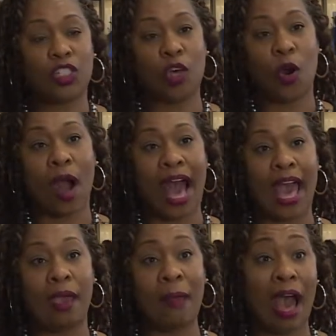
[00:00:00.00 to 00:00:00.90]
So
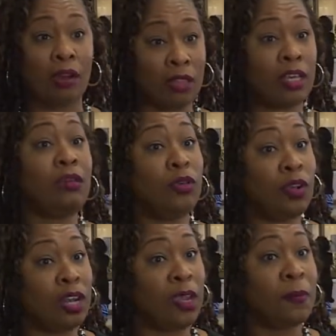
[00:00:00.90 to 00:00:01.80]
I'm out in the
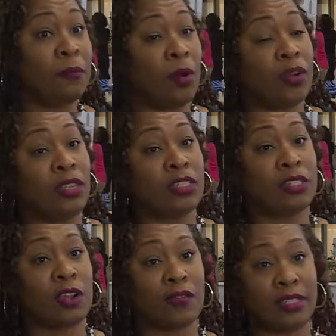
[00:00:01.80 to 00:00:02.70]
community promoting
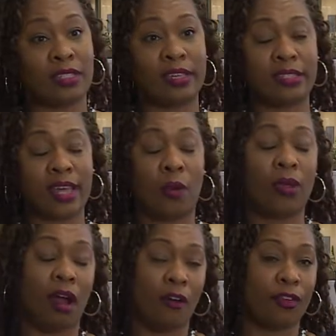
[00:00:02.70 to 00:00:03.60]
the services
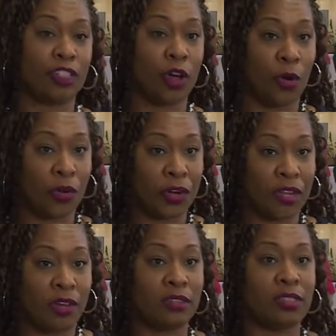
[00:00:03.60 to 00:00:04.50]
that we offer to
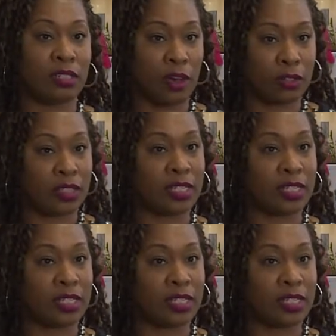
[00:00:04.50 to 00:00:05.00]
older adults, adults with